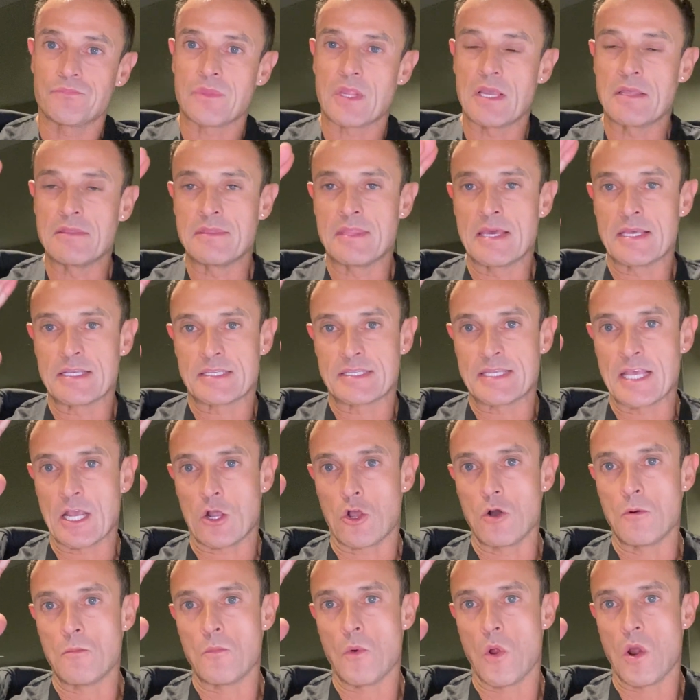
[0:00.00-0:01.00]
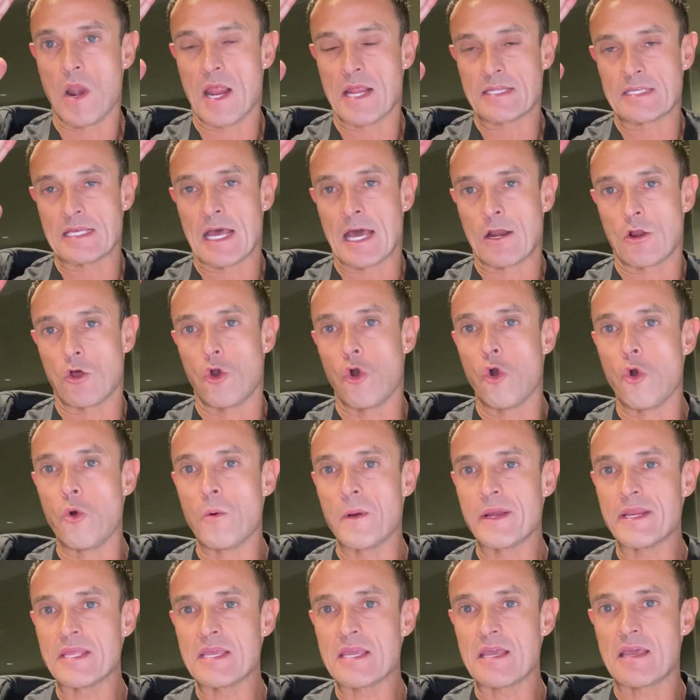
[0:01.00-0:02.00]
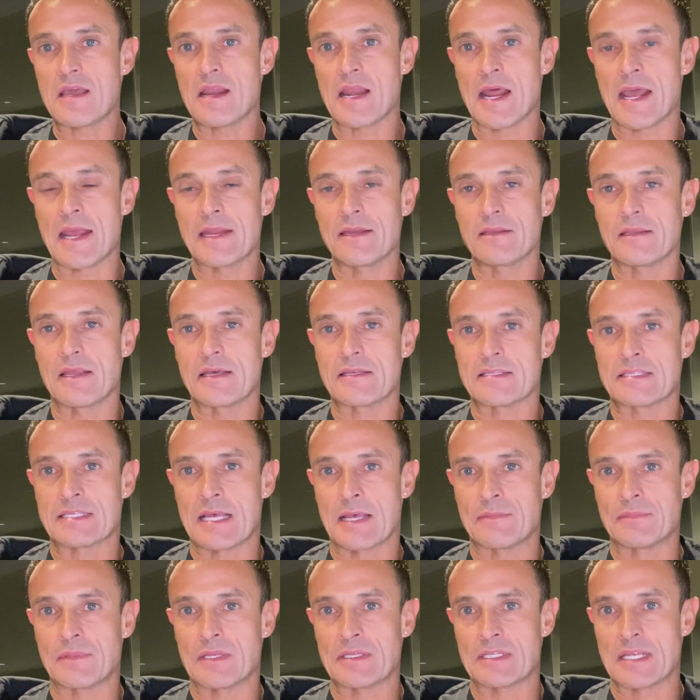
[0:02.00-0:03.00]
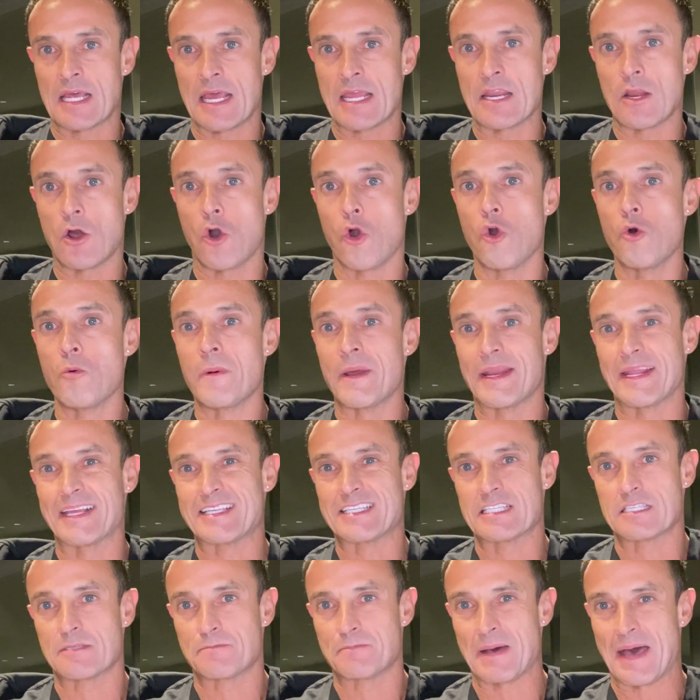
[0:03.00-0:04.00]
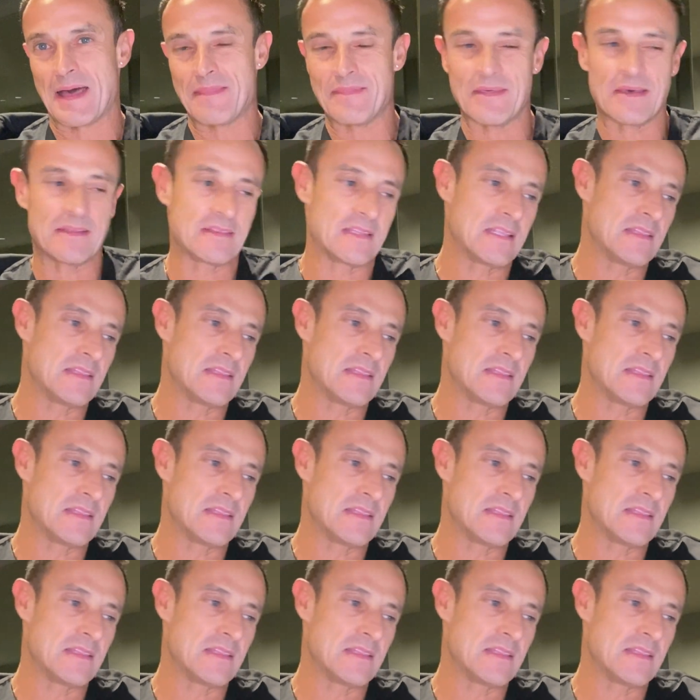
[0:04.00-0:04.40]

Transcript: the second molars are over inclined, sometimes are over expanded.